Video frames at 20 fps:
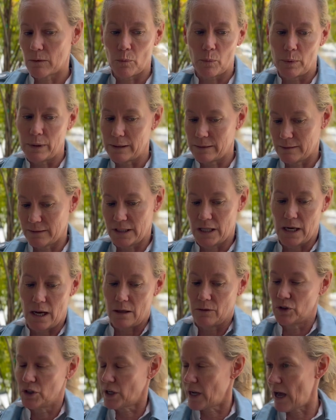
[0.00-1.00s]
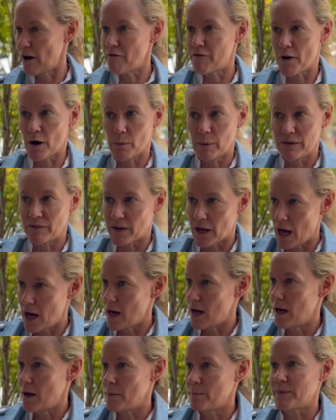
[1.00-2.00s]
we, you know, look how far we've
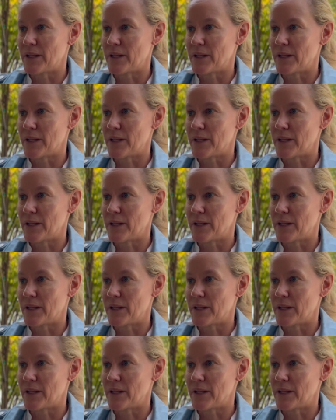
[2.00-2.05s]
come.